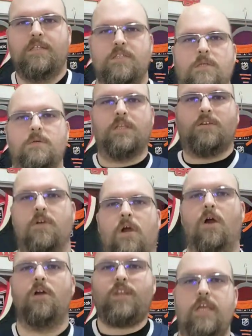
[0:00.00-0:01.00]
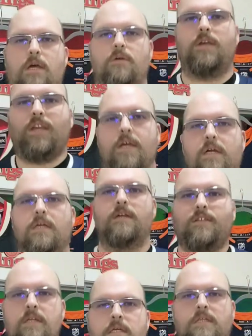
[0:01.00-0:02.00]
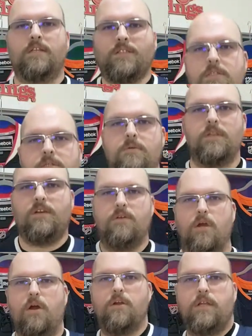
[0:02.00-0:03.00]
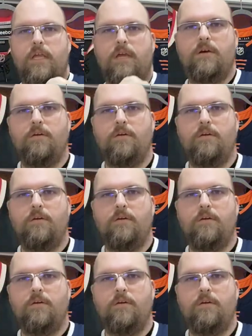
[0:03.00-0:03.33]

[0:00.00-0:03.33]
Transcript: do a little cardio here. Do a little cardio.